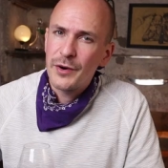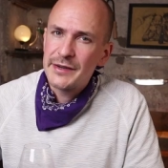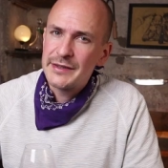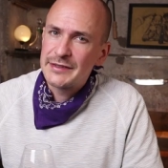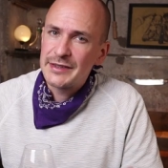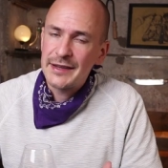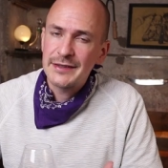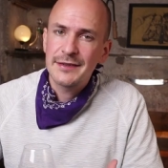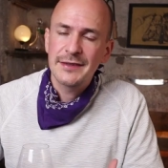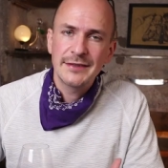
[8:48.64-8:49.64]
quite
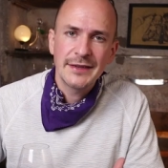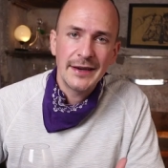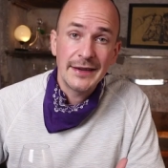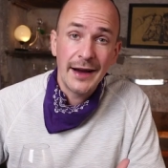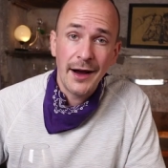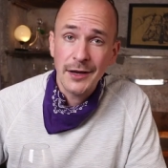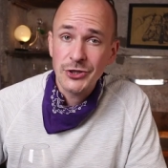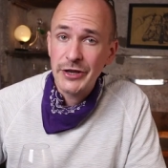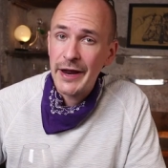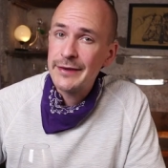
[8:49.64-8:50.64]
intense, slightly
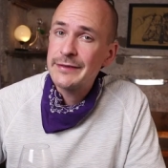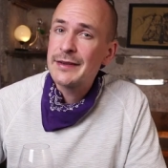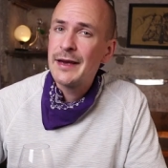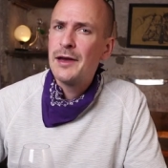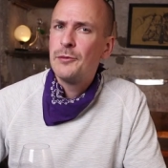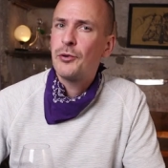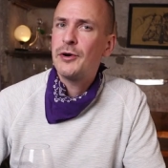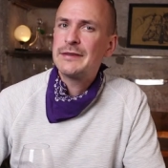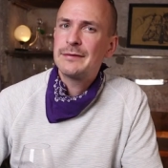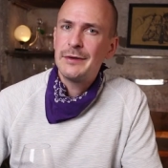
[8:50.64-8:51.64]
harsh tannins
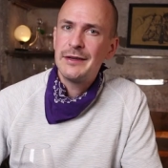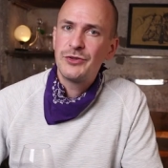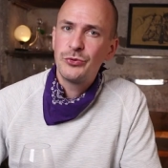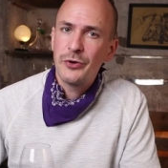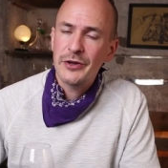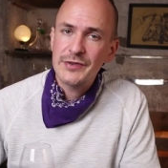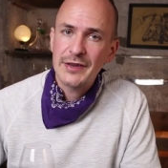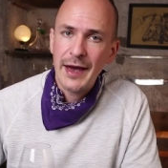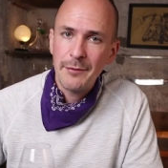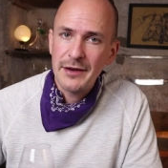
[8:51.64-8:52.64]
points me towards
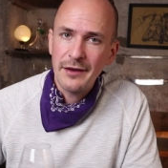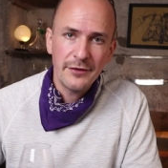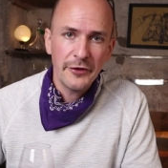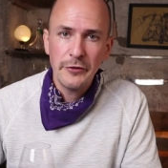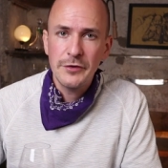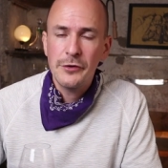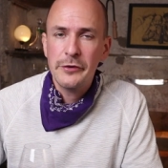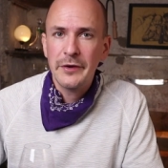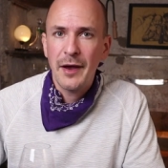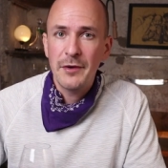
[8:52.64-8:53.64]
Cabernet
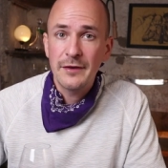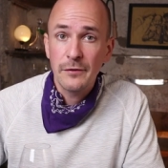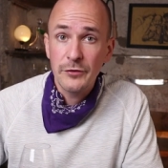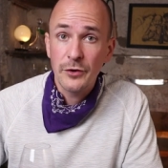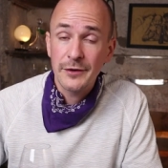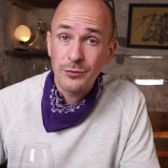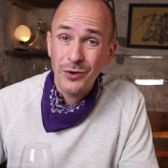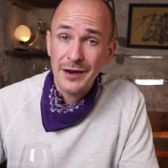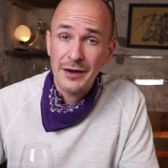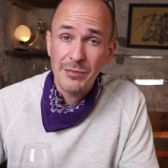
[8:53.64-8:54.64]
Sauvignon. Cabernet Sauvignon is
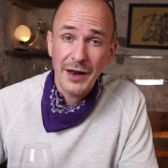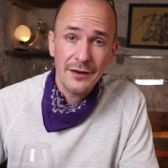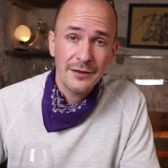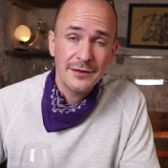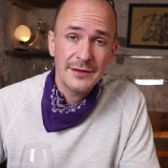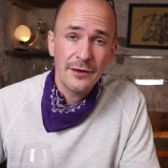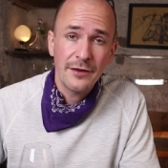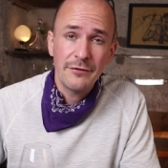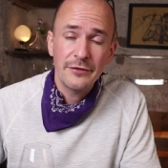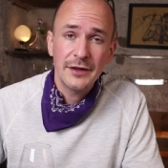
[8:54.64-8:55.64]
widely planted in
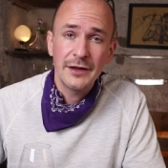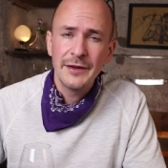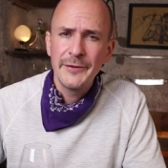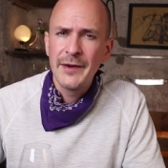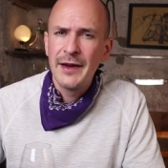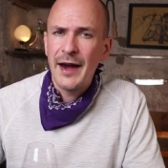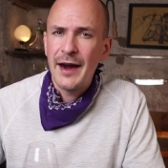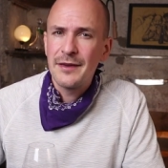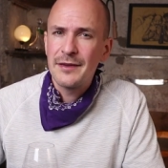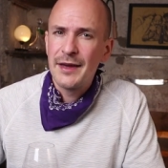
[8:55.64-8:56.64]
South Africa,
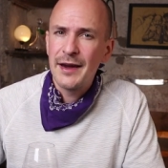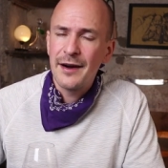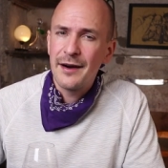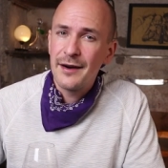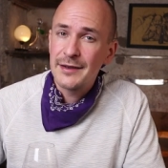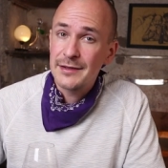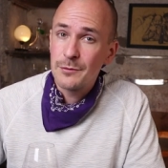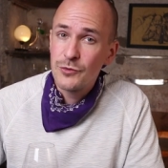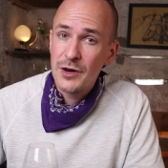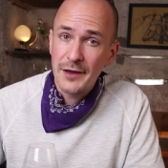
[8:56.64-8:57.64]
and there are
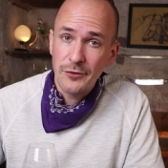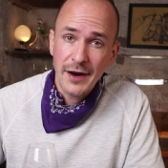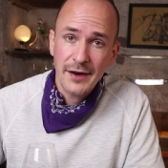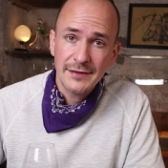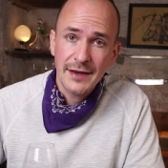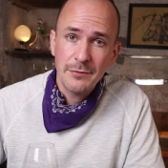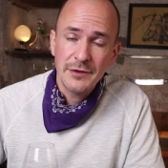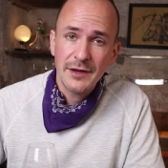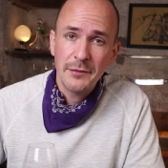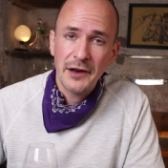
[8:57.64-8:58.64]
some really great
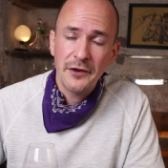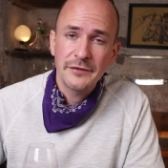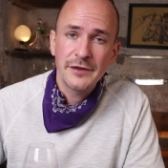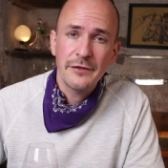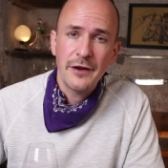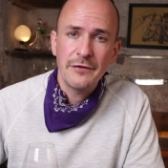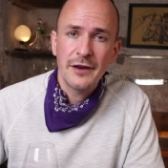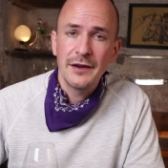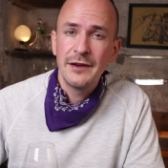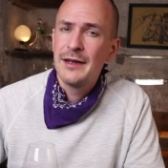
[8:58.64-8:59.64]
examples coming out of South
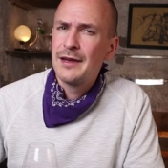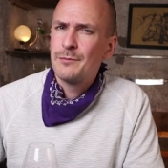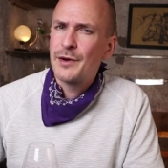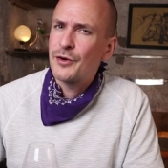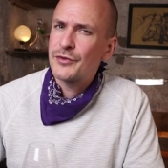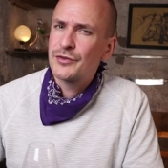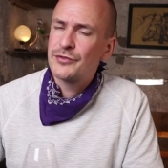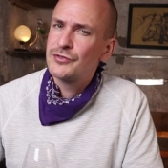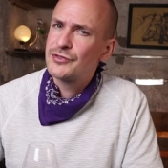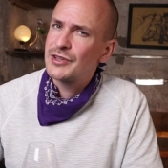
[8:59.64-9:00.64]
Africa, but also
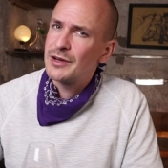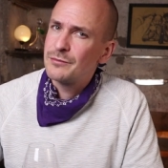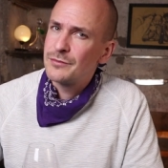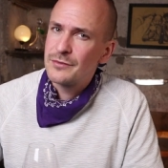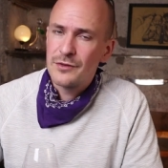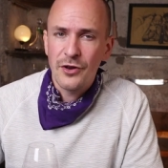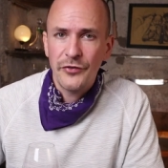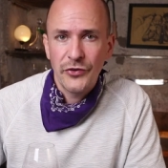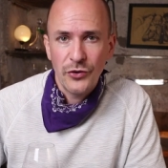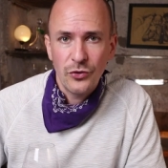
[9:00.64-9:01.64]
some
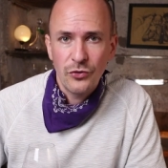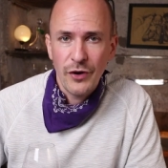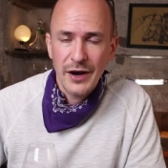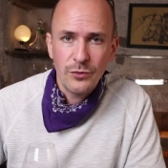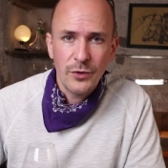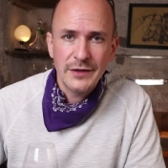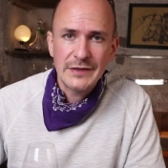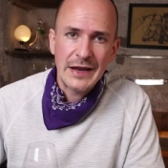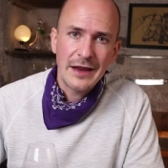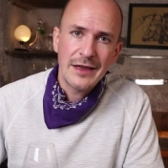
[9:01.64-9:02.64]
not so great
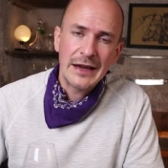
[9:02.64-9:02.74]
ones. And I